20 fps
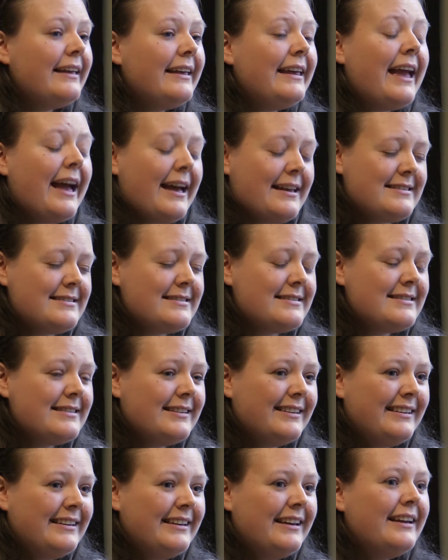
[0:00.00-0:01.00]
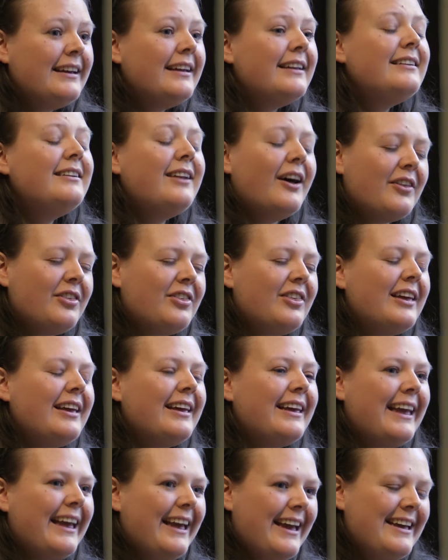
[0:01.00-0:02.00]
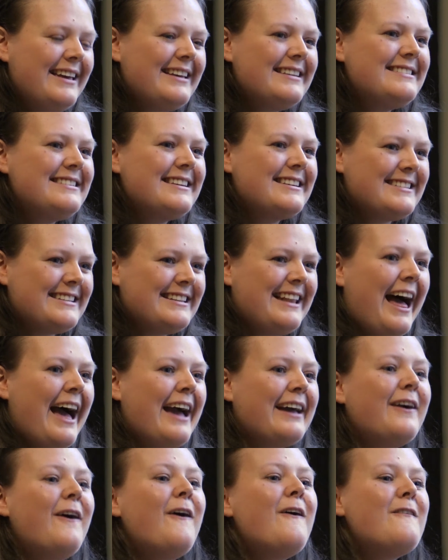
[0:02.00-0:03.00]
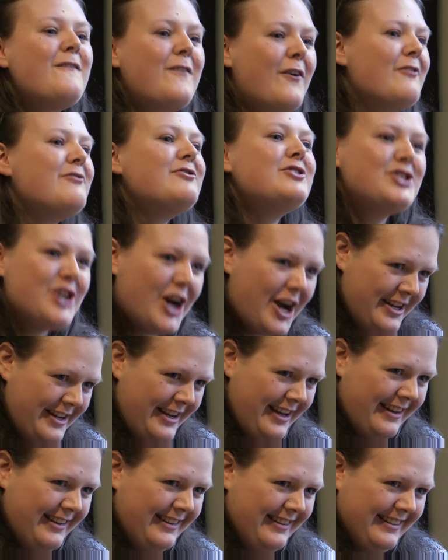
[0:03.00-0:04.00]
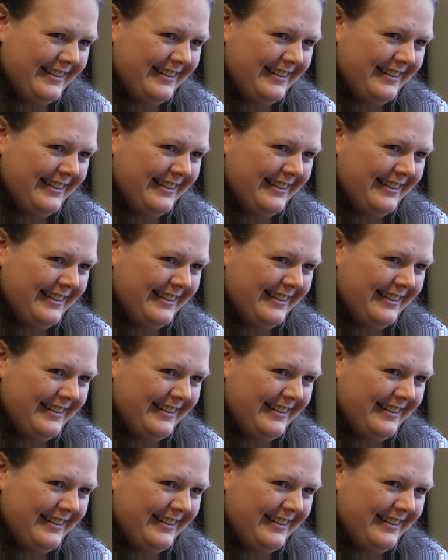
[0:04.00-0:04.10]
Yes, nothing is a slang for vagina.